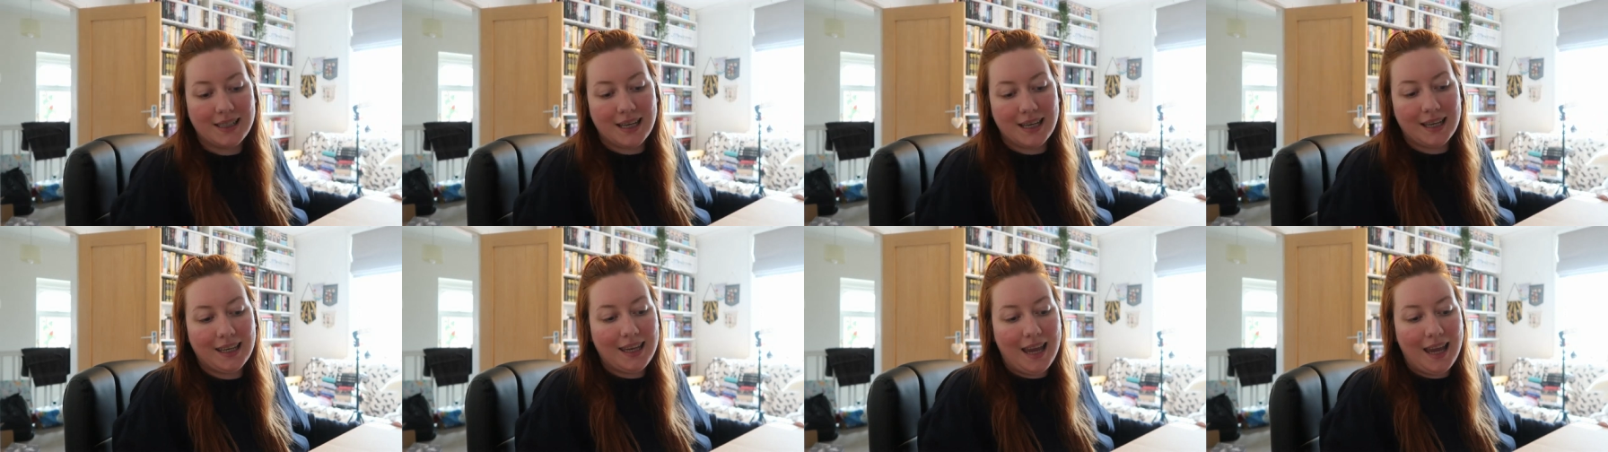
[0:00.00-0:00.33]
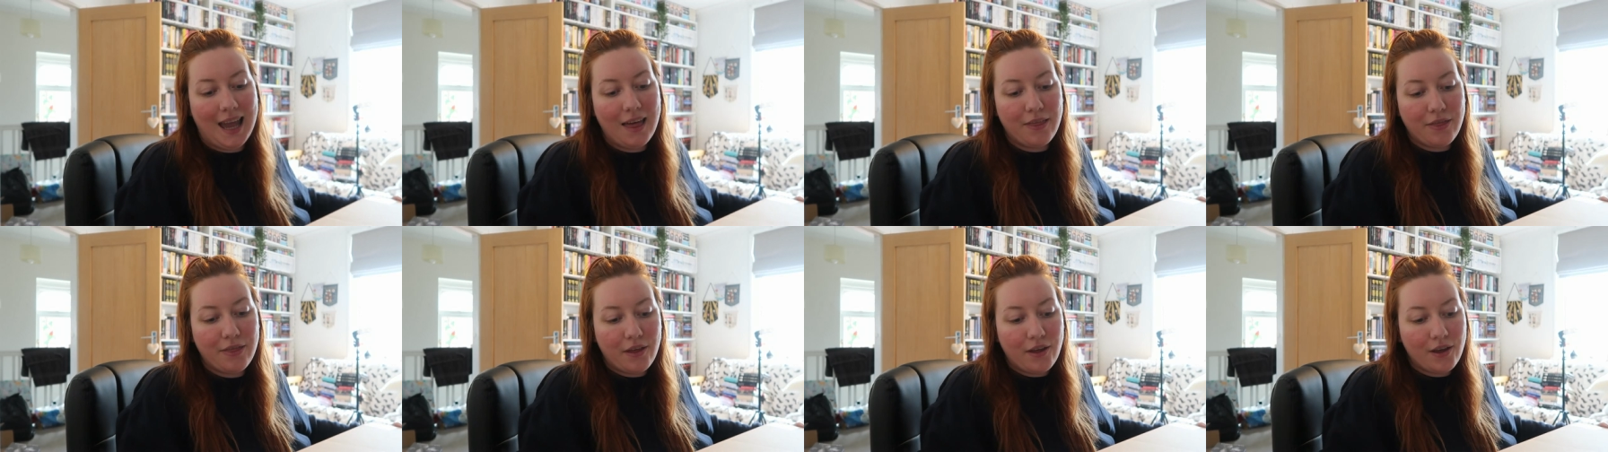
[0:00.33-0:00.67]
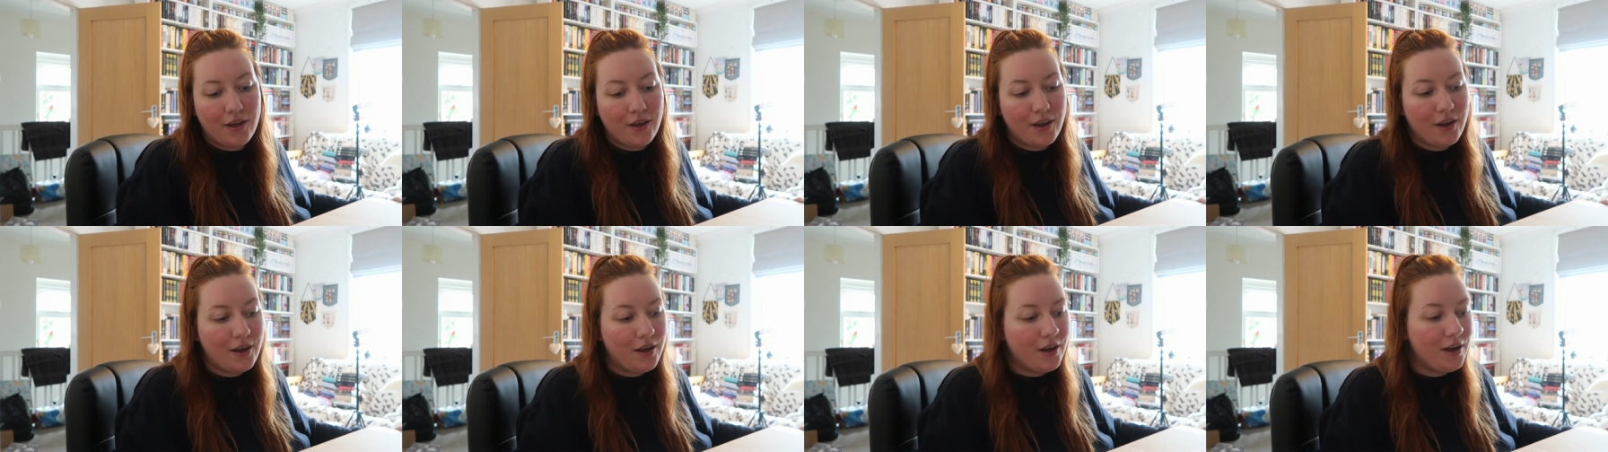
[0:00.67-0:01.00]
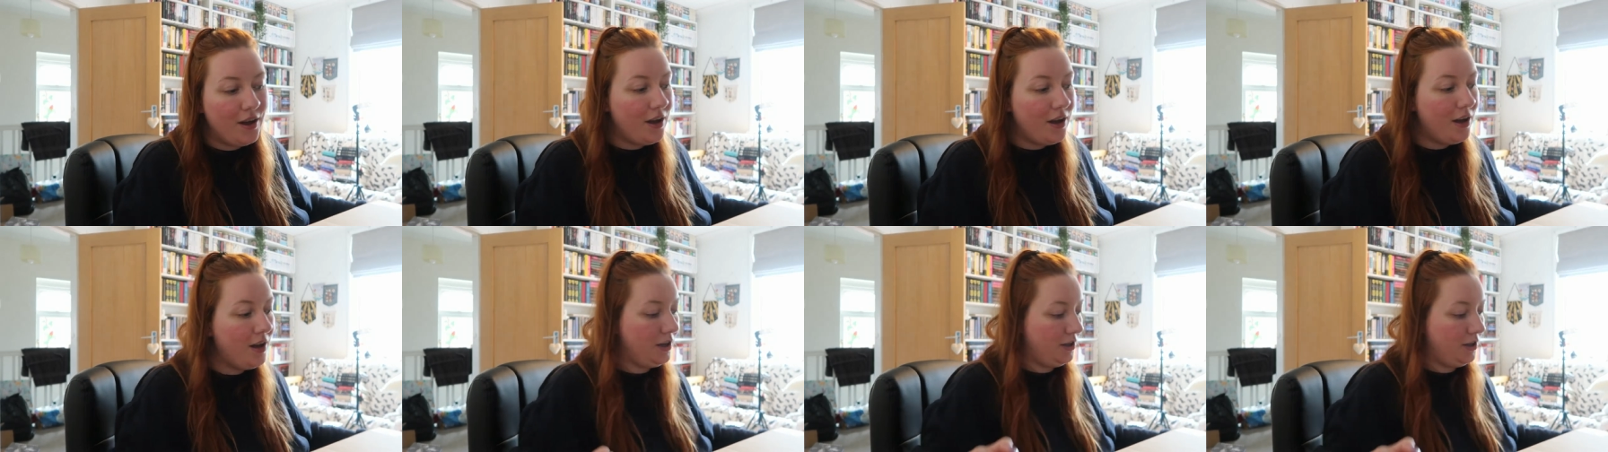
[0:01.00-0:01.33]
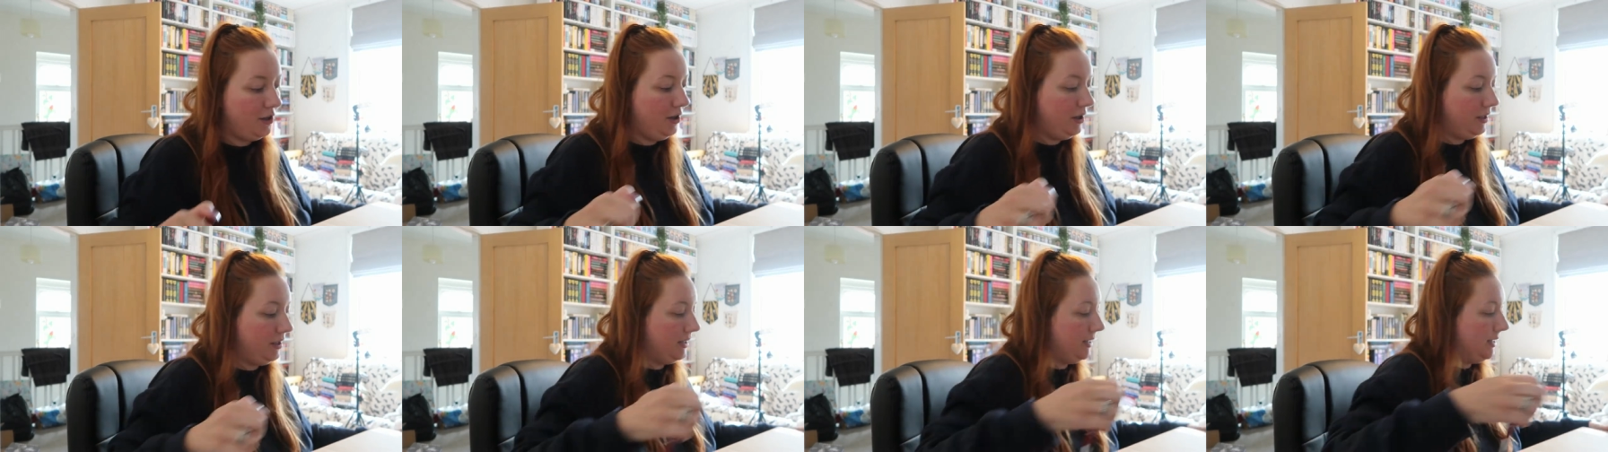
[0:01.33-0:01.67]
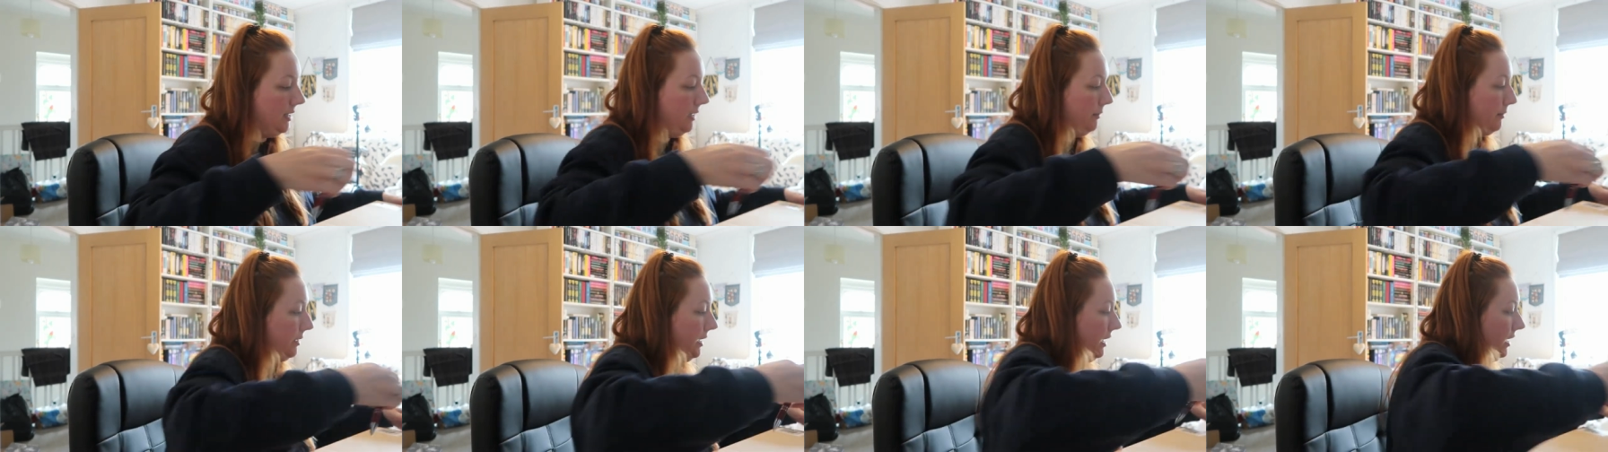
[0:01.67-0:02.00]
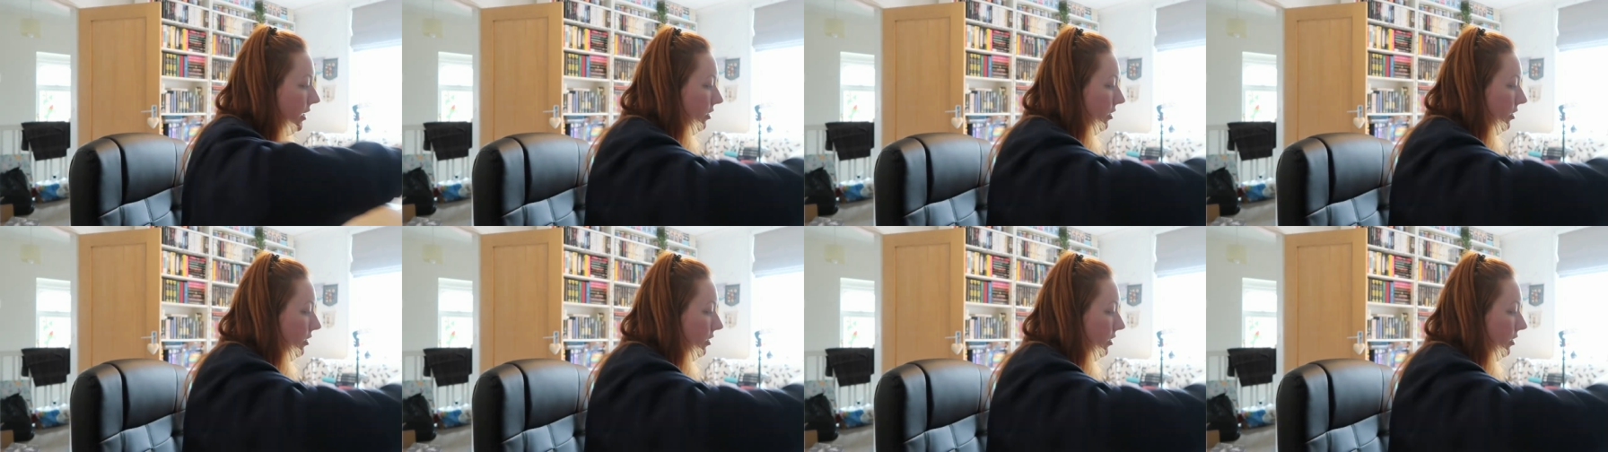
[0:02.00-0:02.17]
together and you can see what I